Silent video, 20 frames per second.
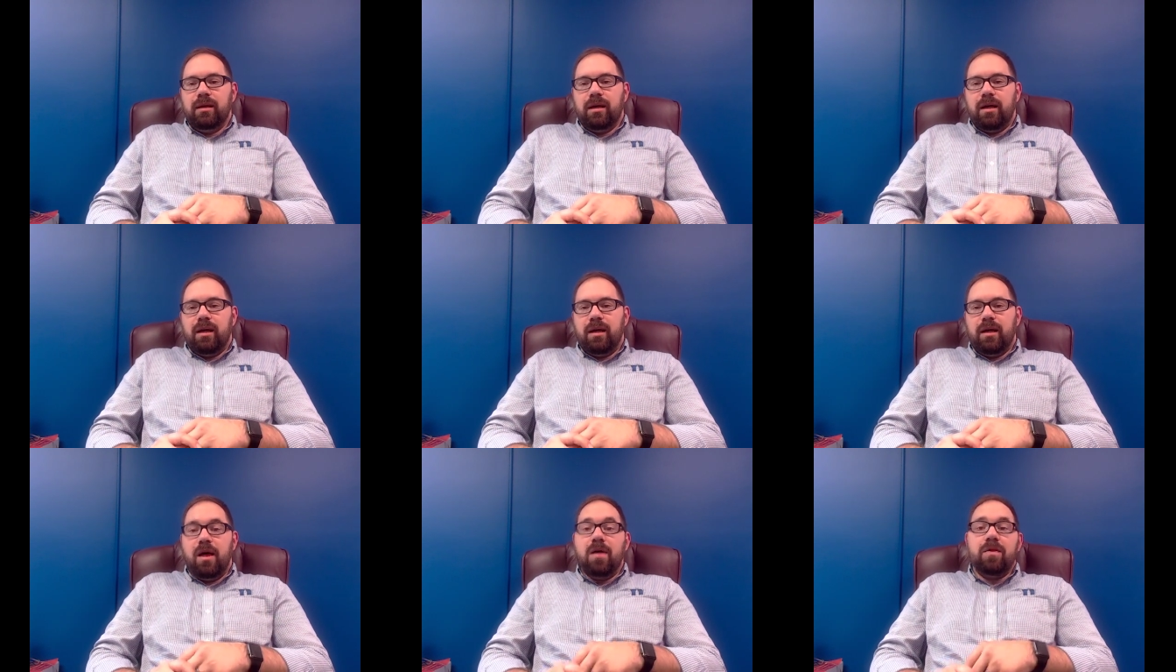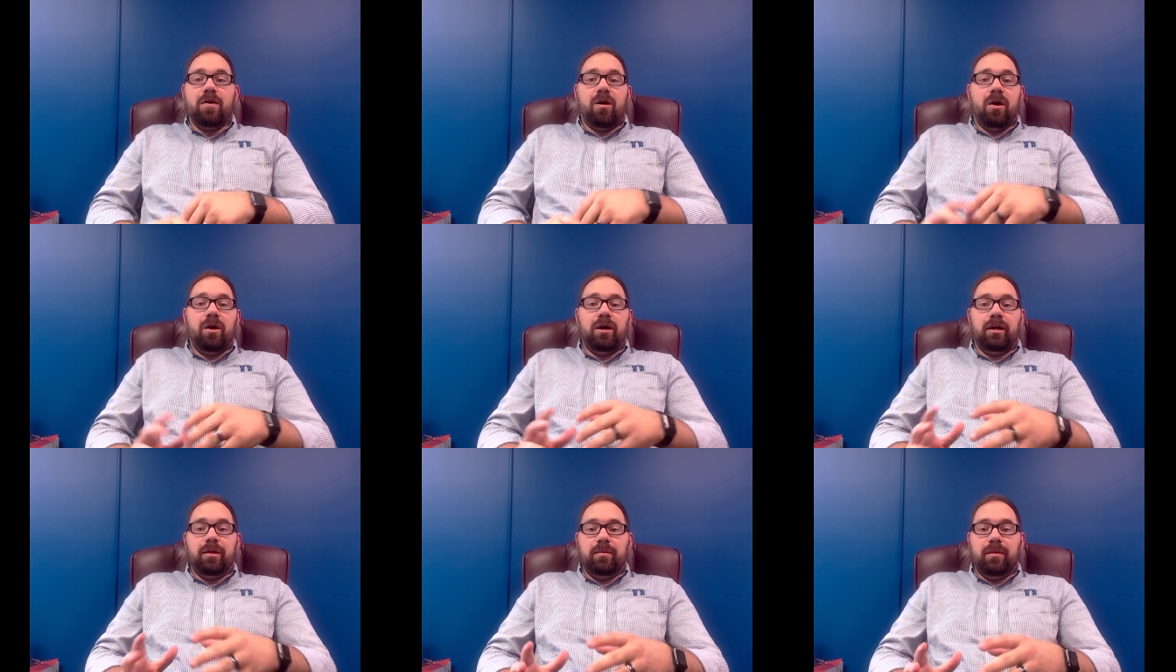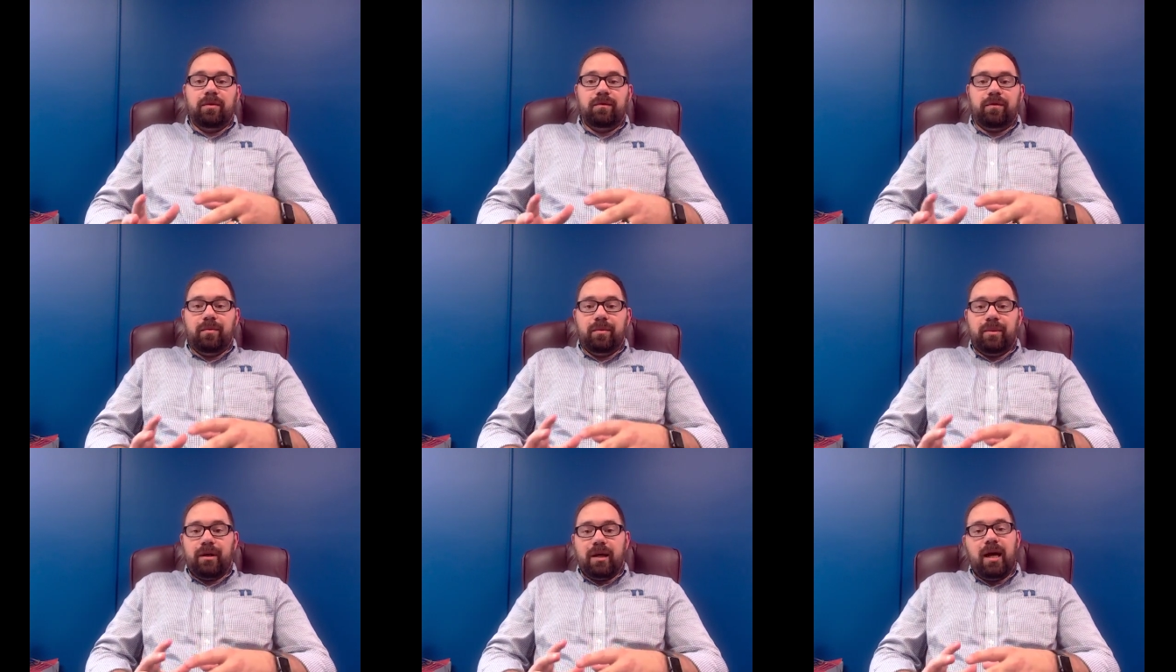the argument
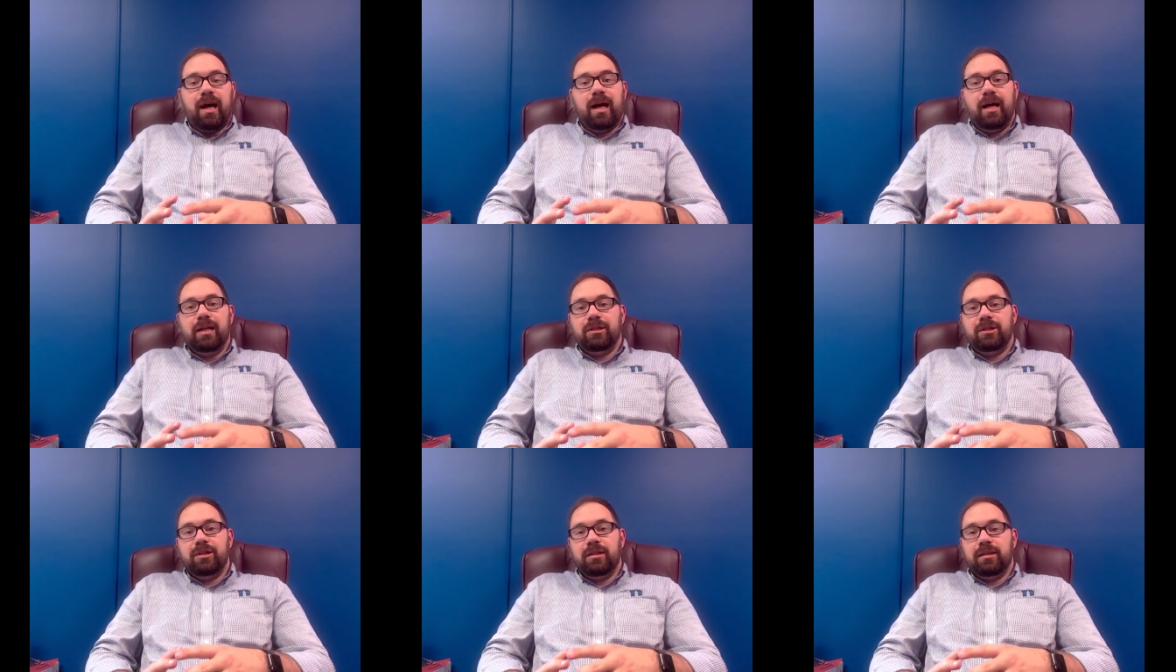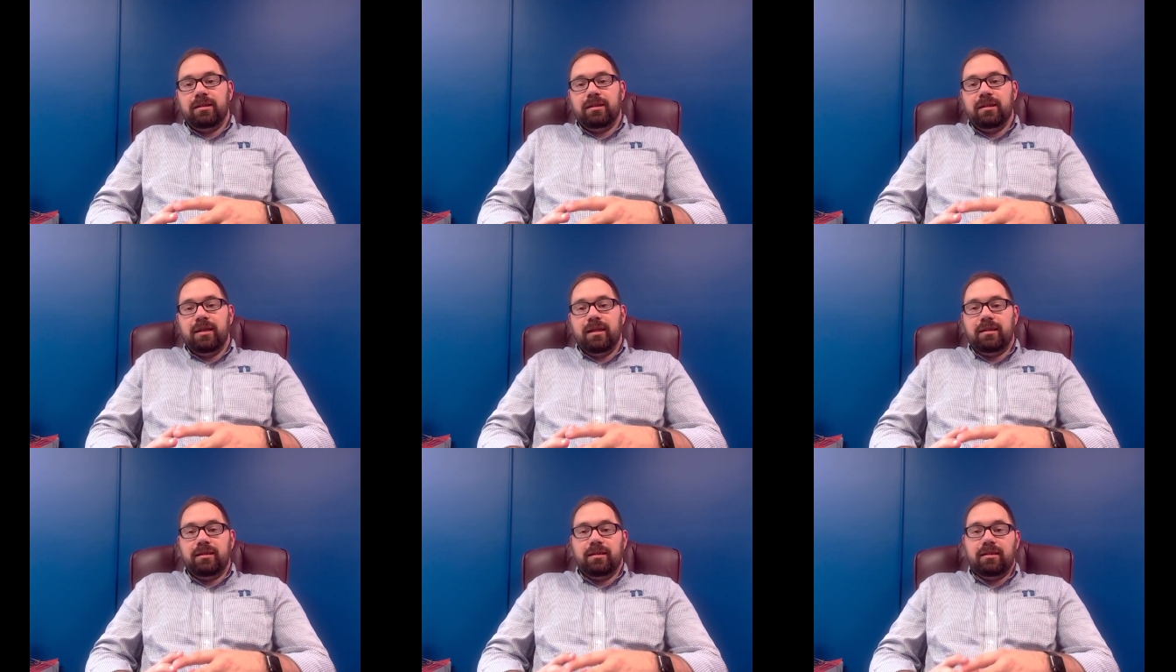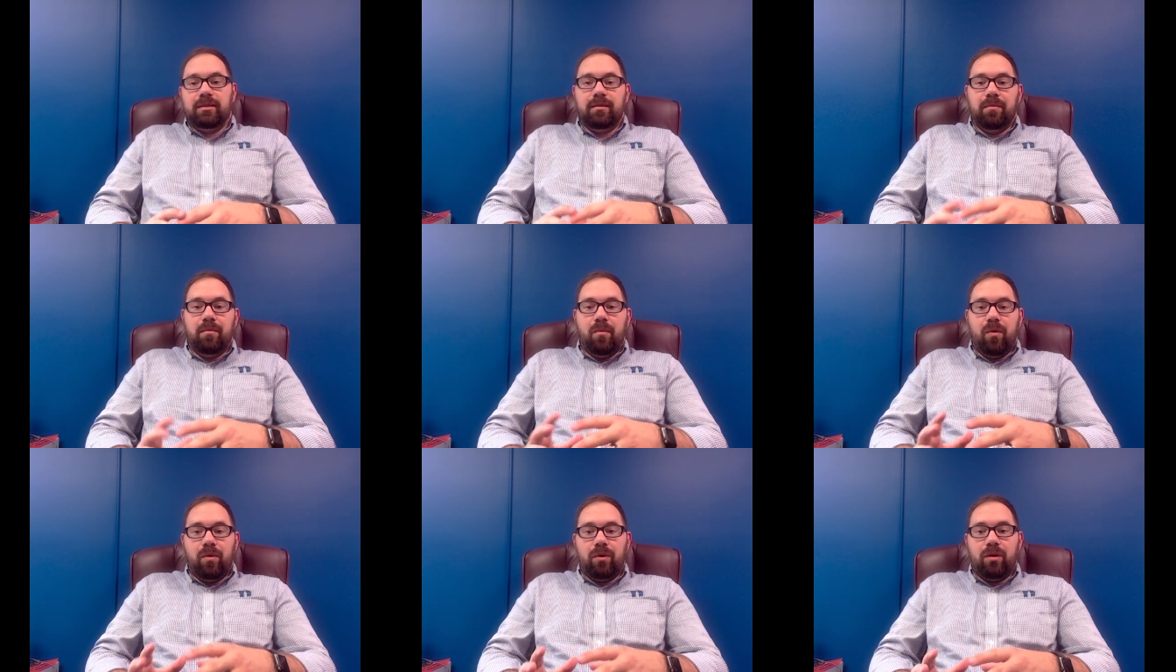from consciousness, the
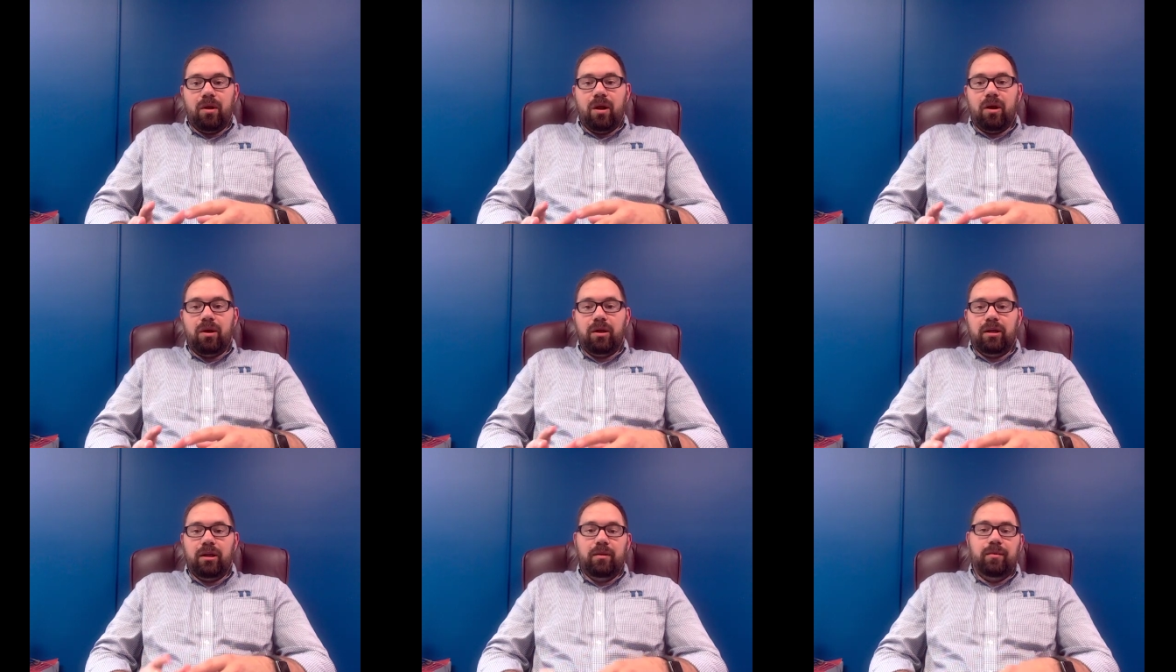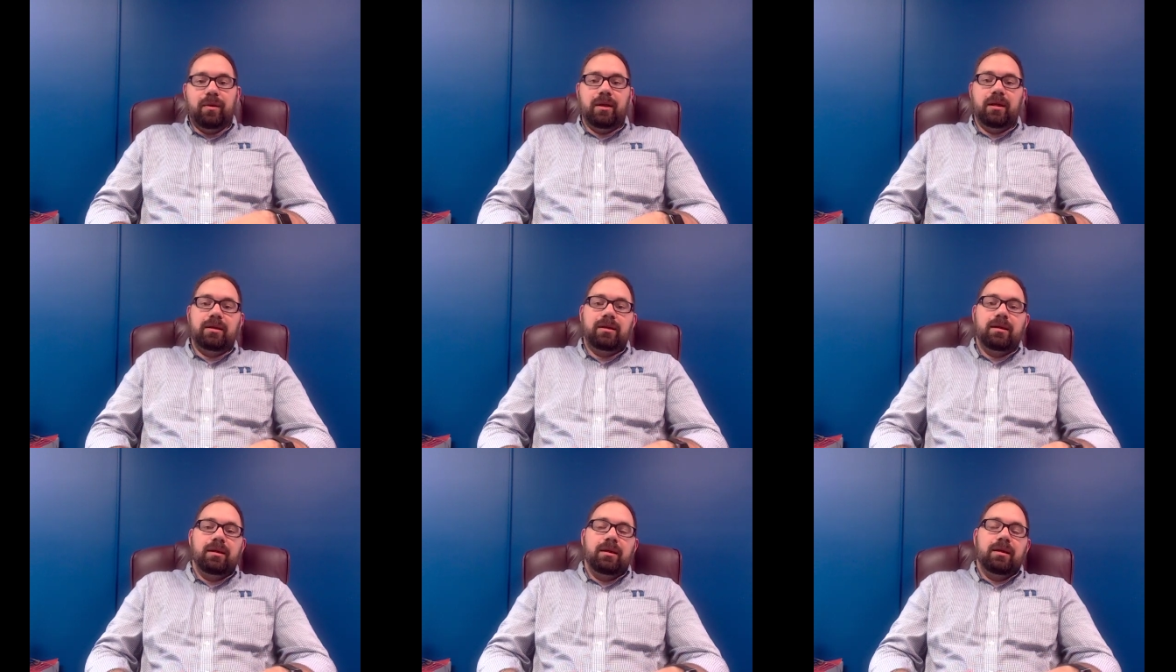moral argument,